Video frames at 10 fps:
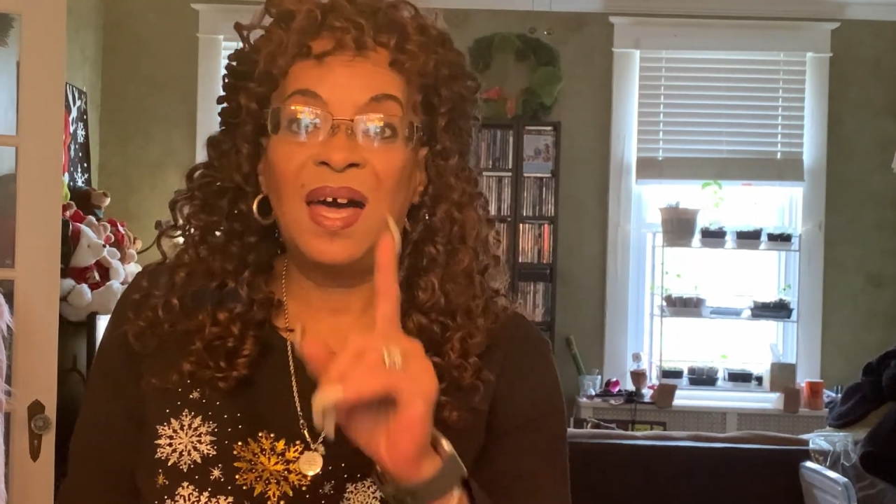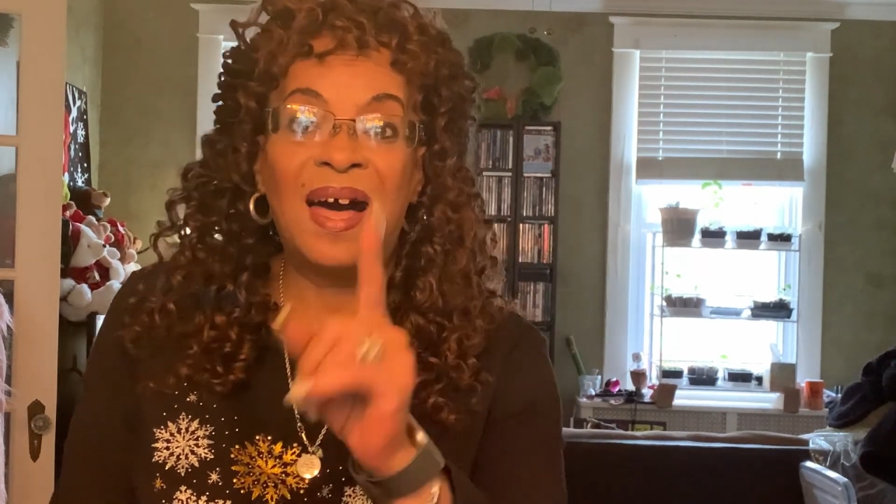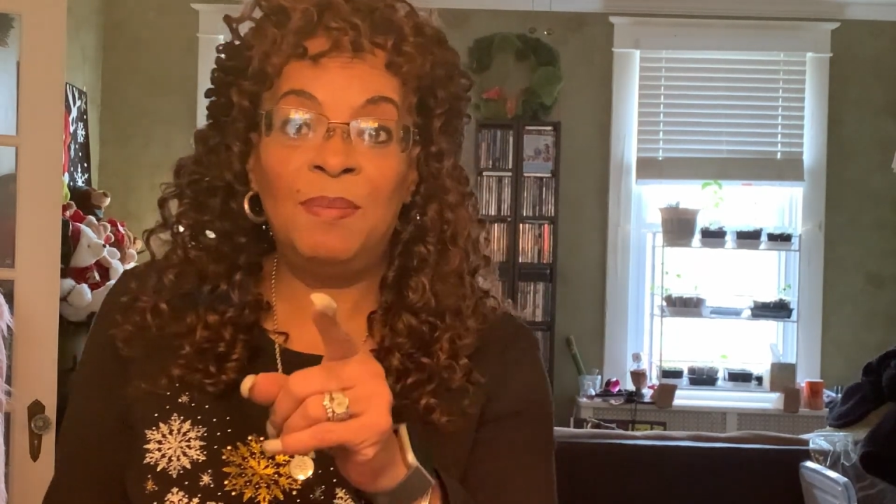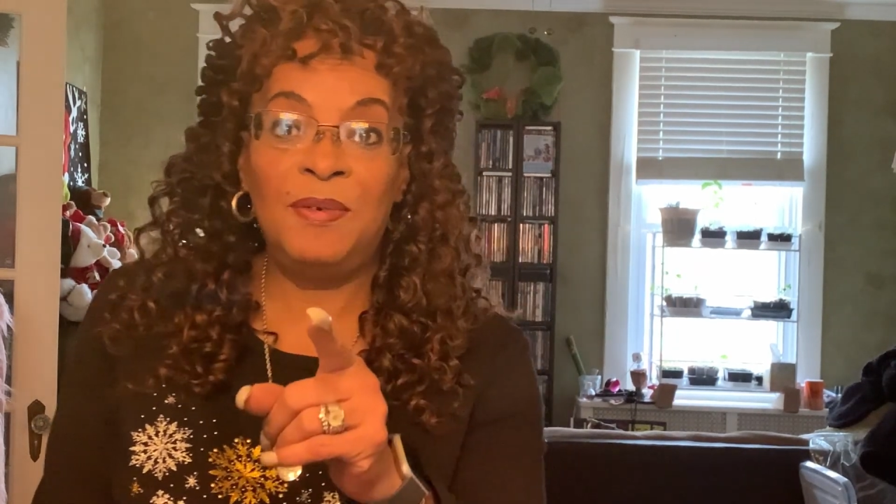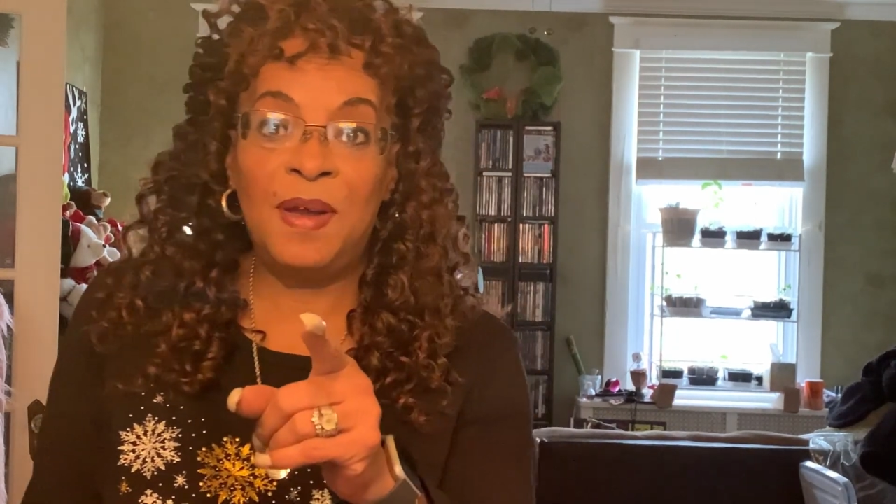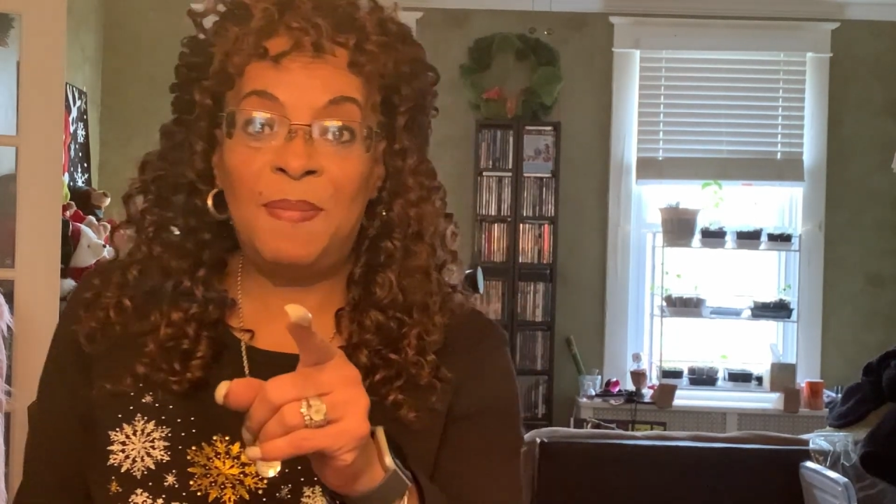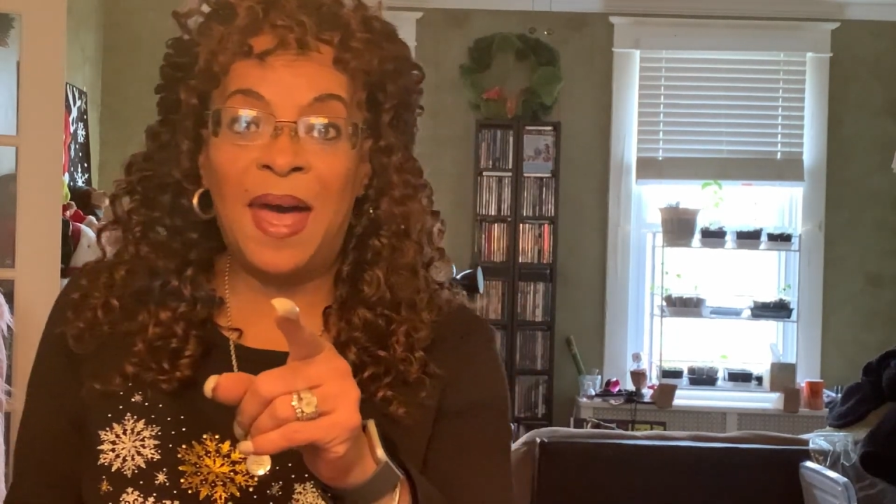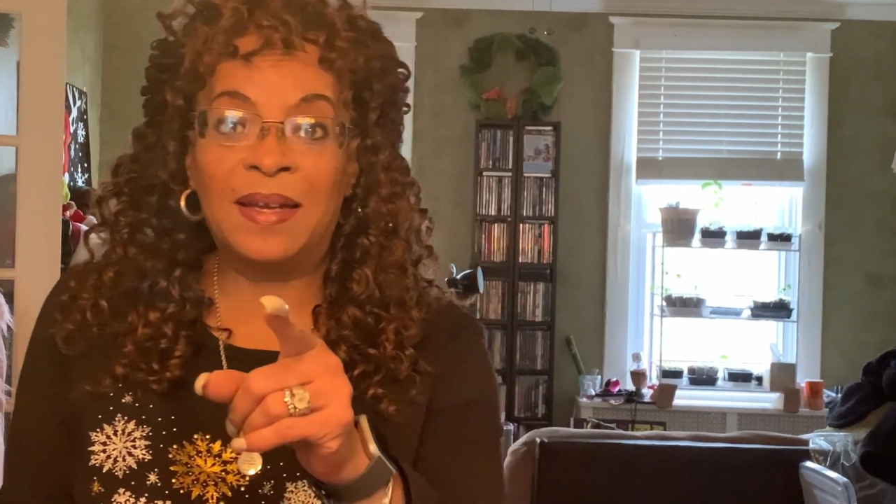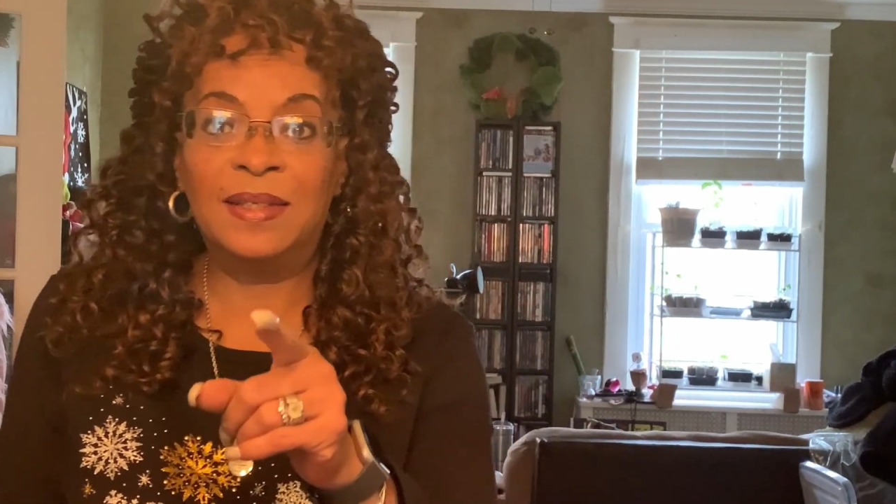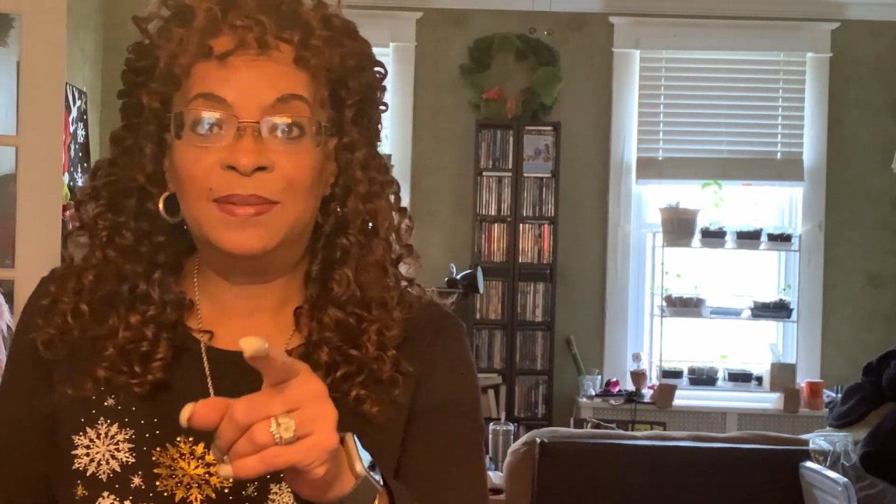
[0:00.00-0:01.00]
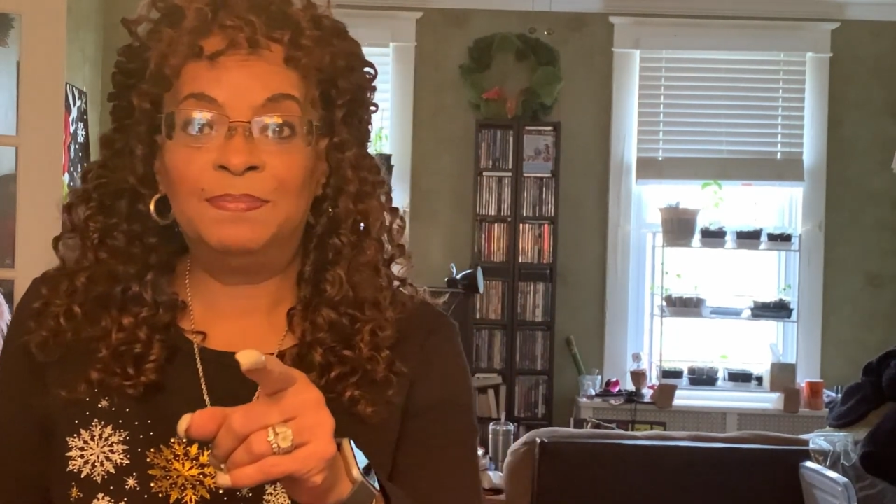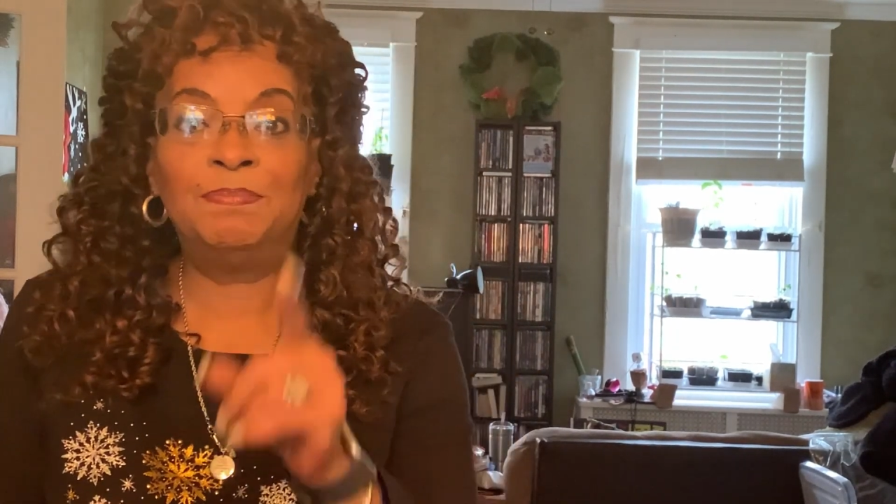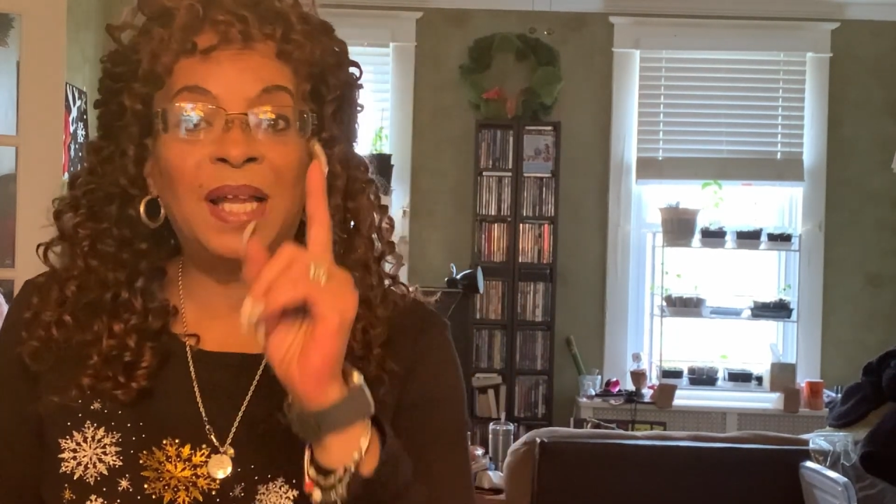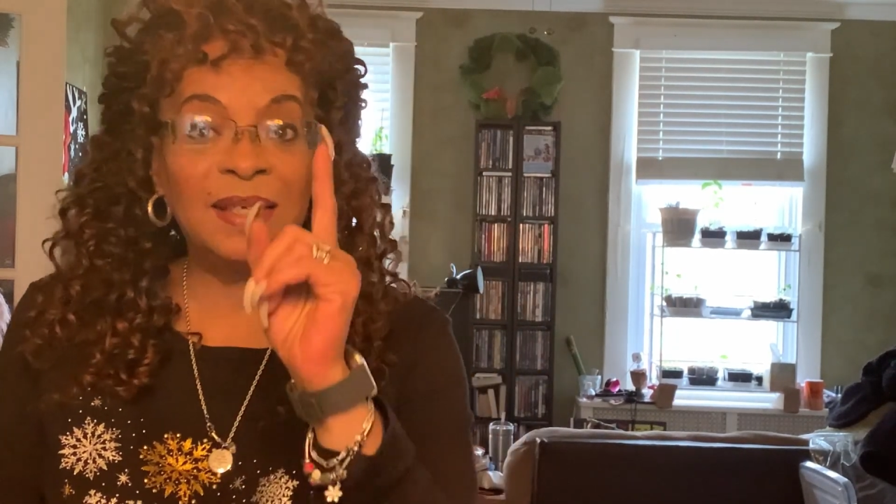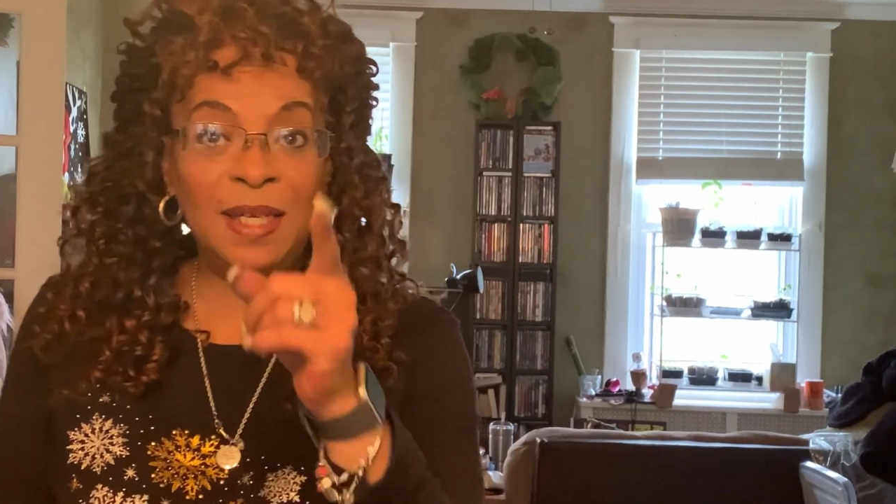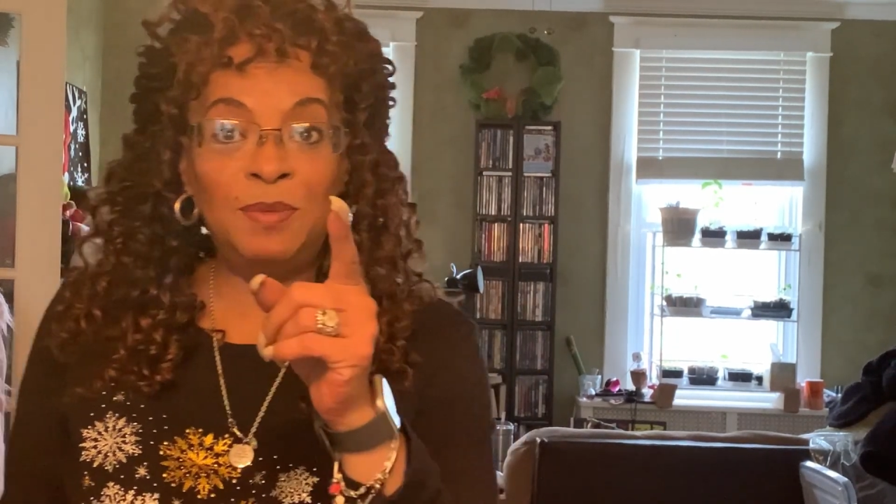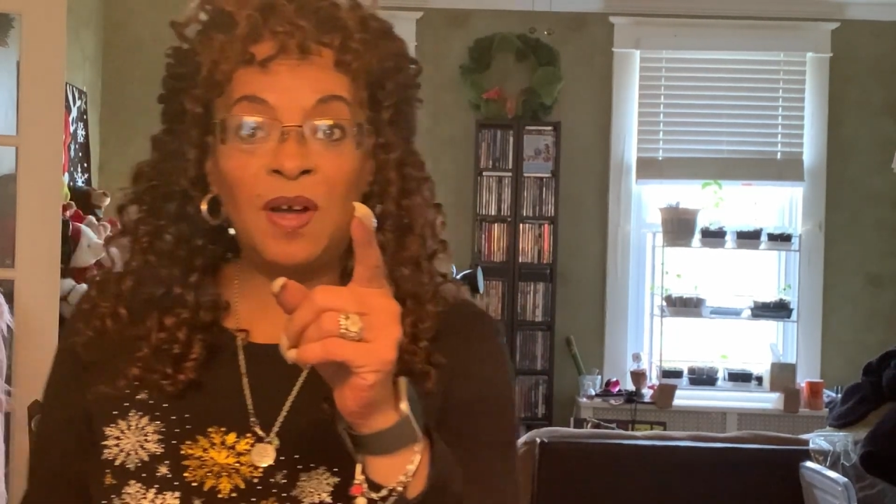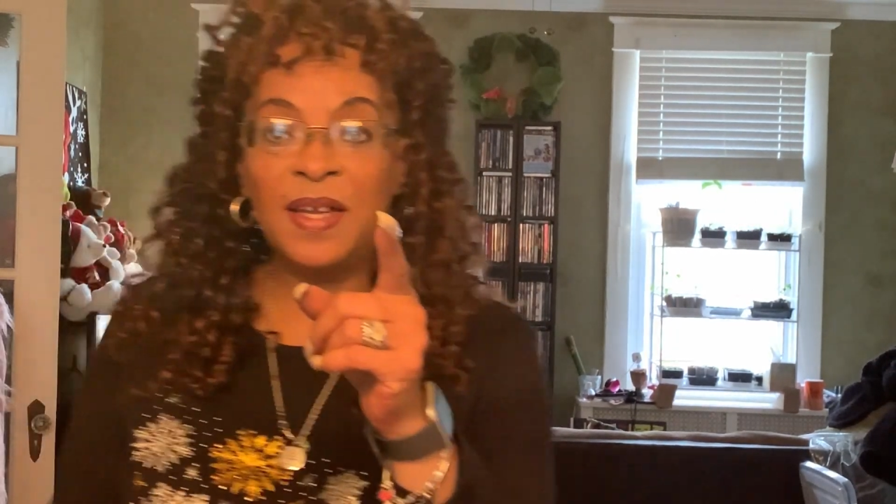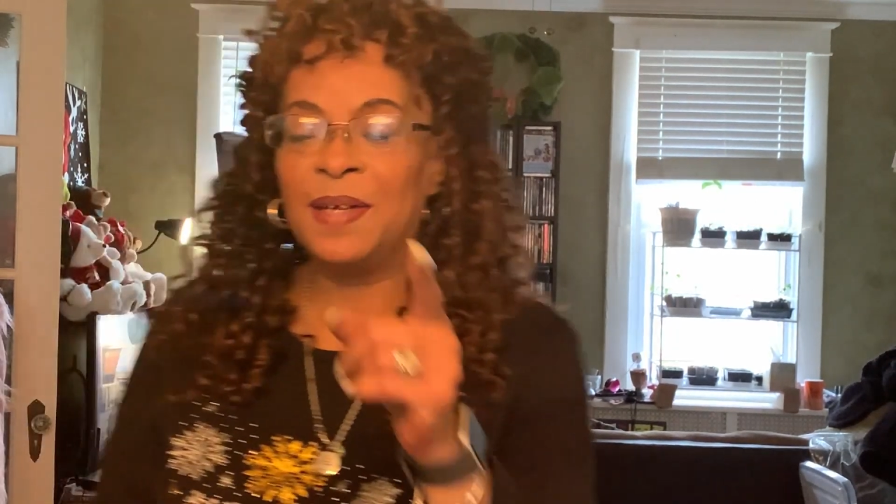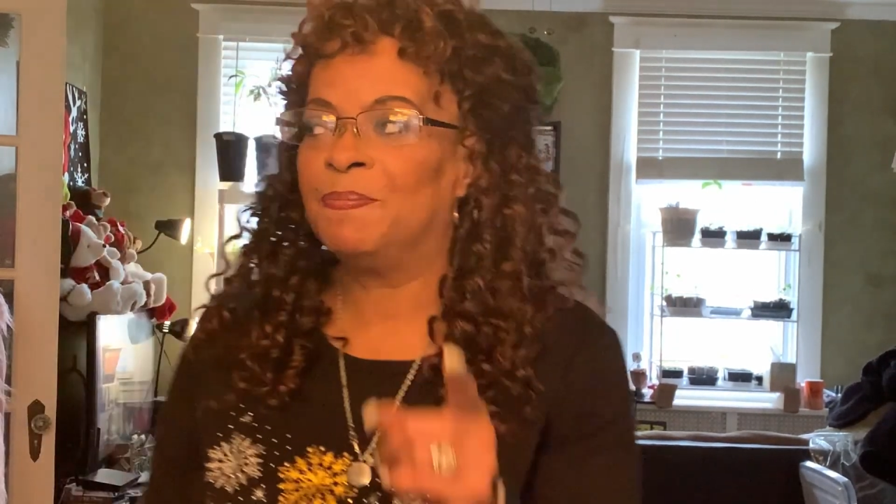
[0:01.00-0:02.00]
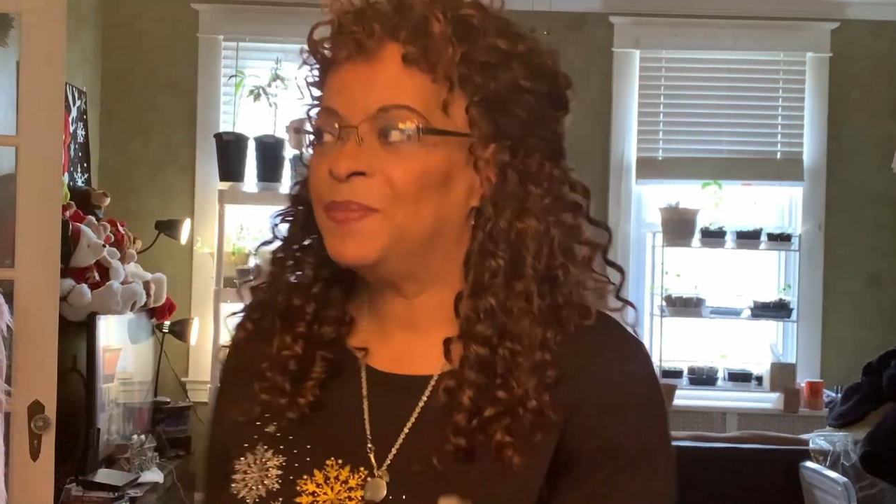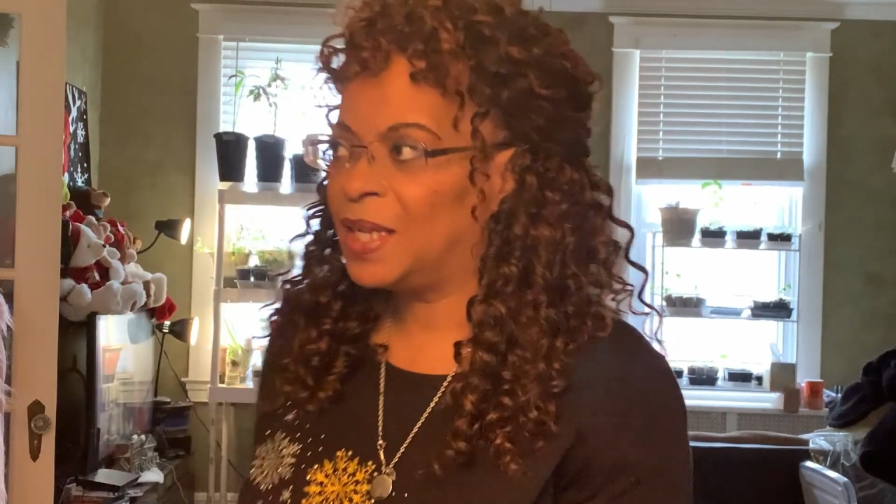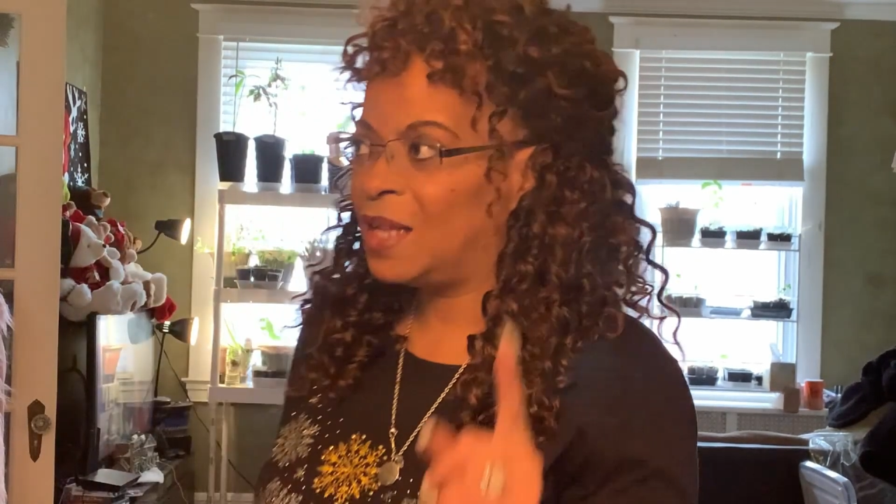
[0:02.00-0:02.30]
I'll be right back. But I'll keep talking, and I'll